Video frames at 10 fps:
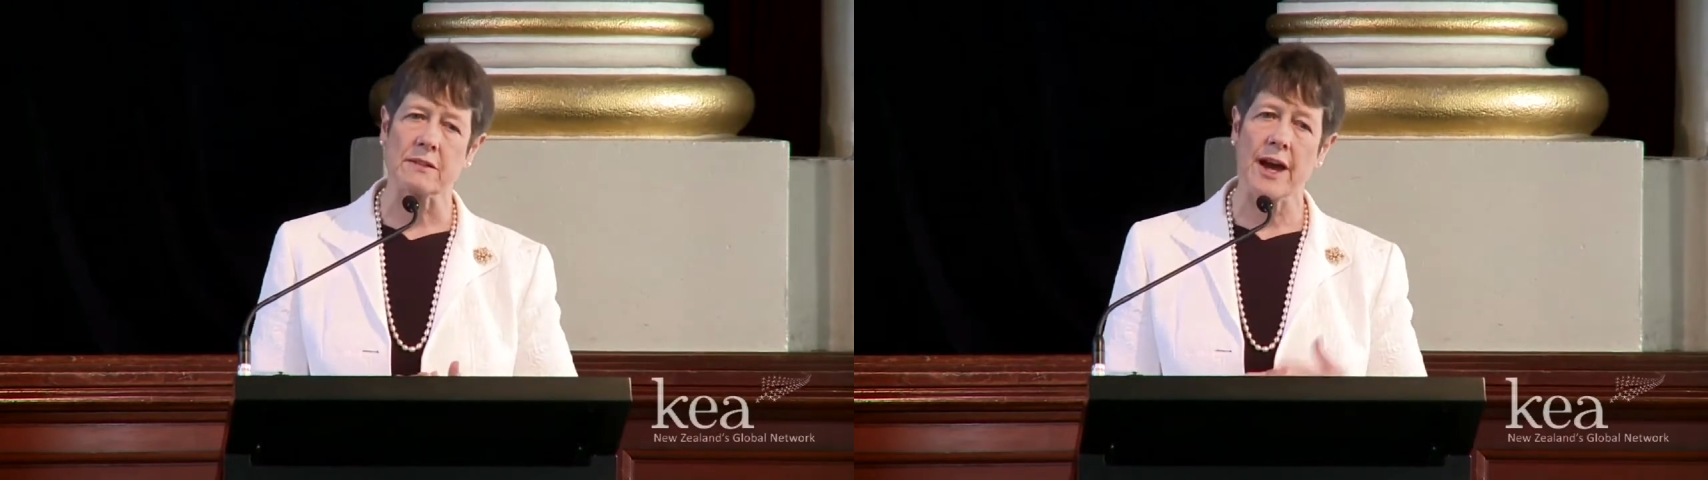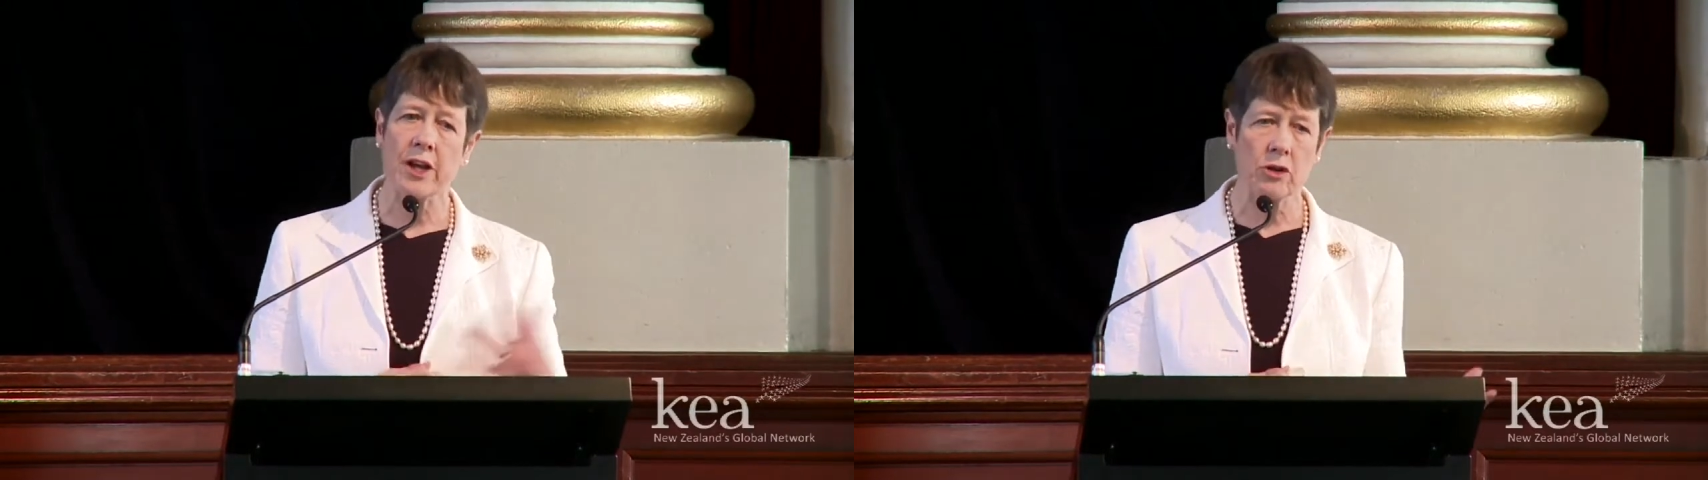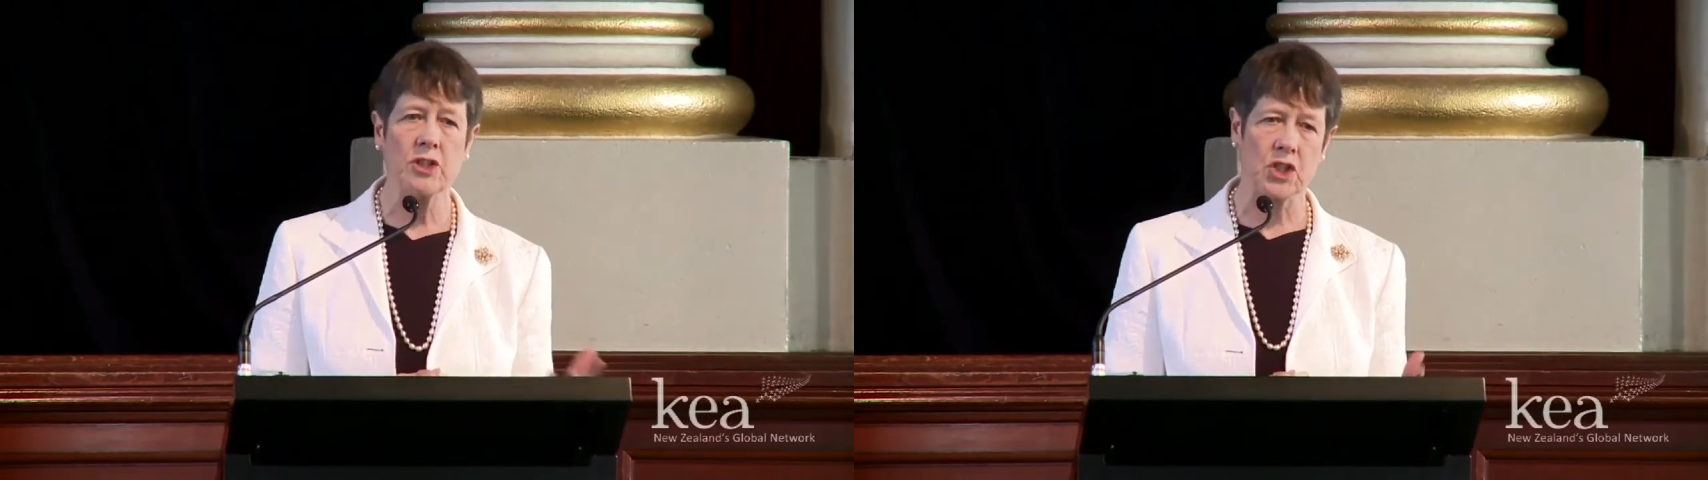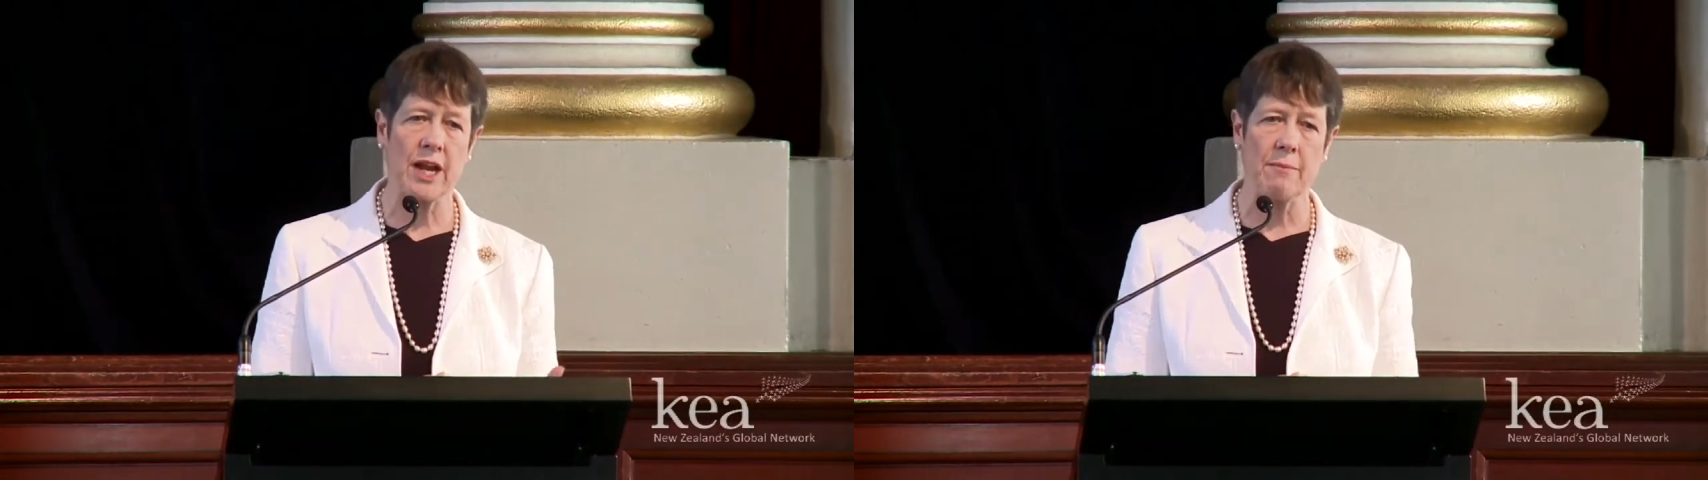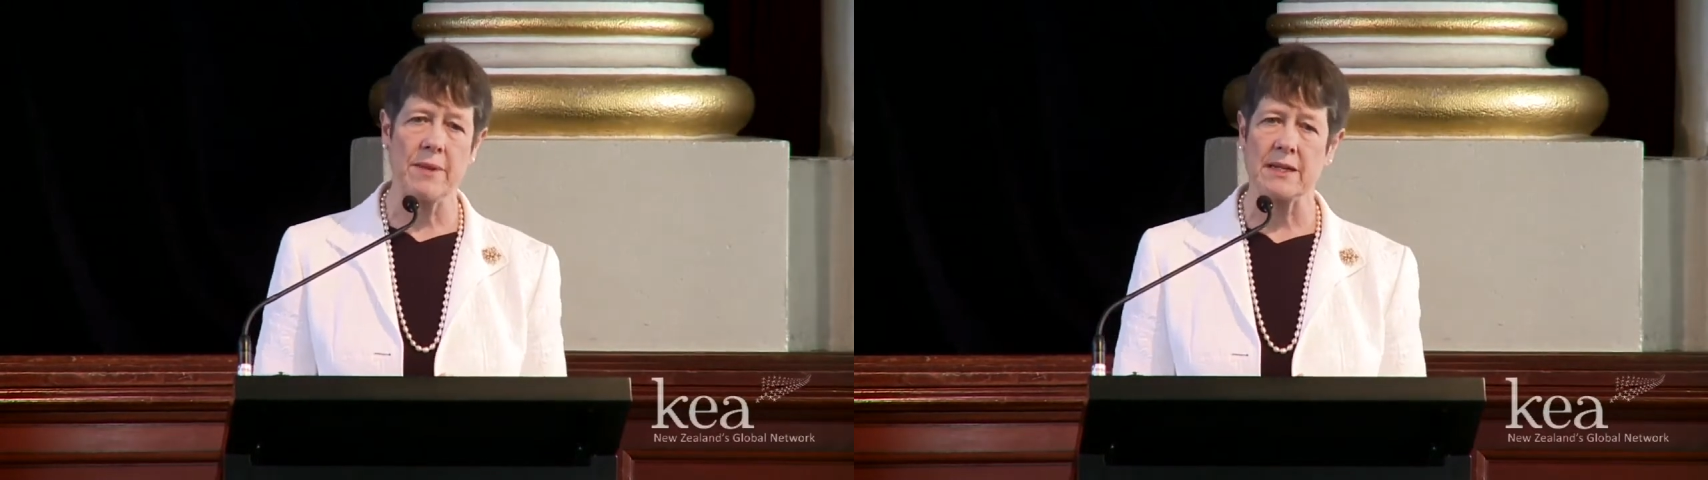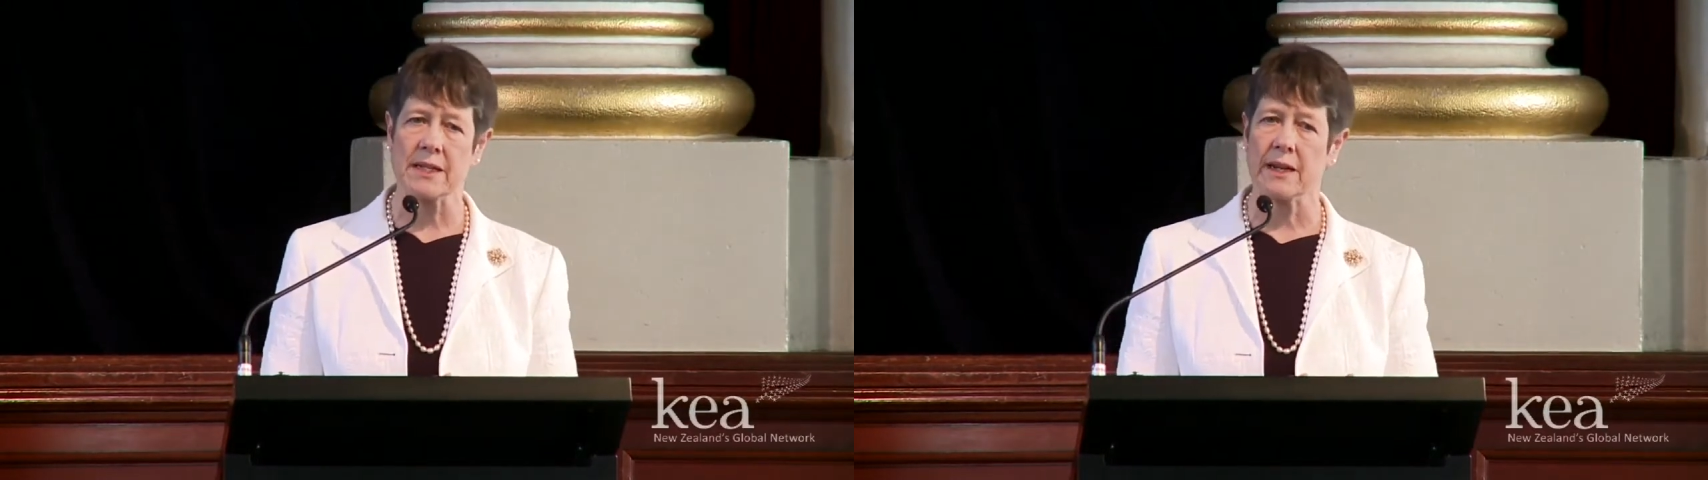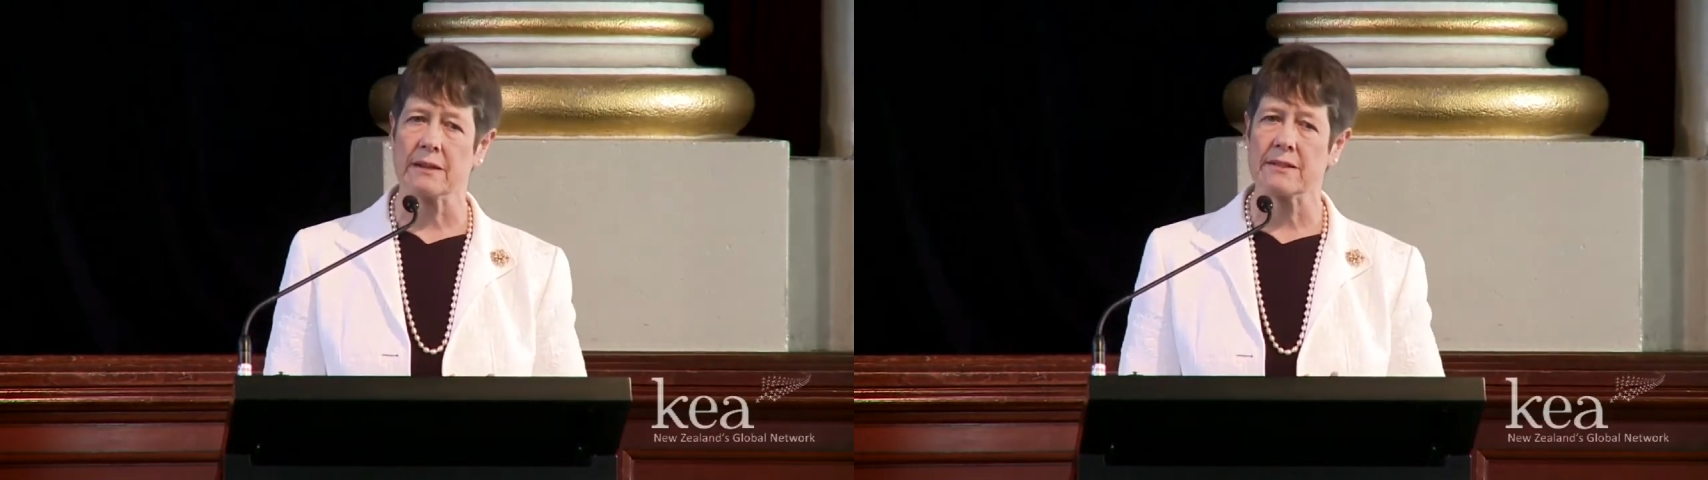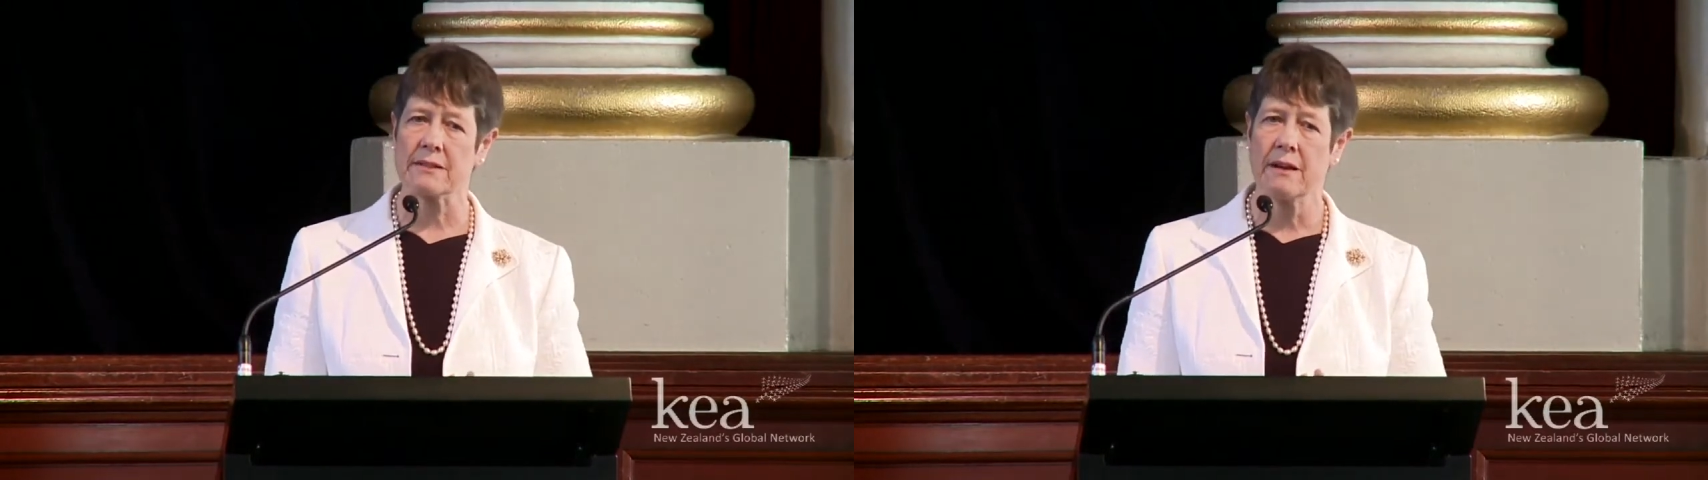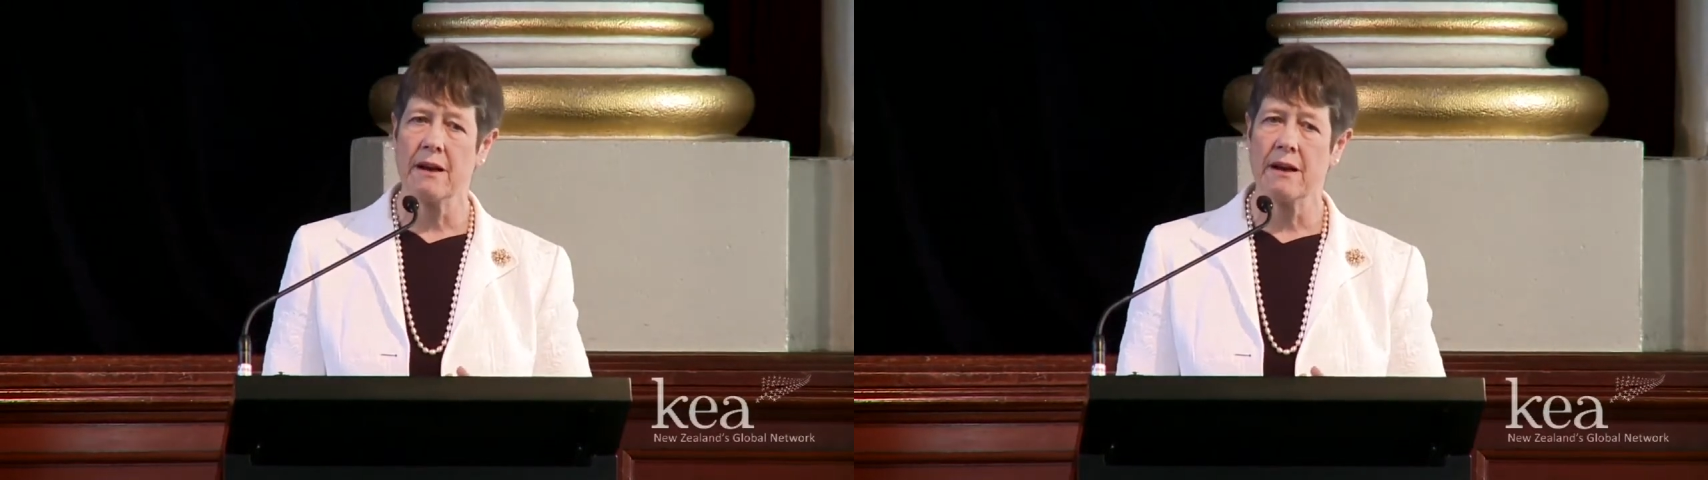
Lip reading: I could chair meetings,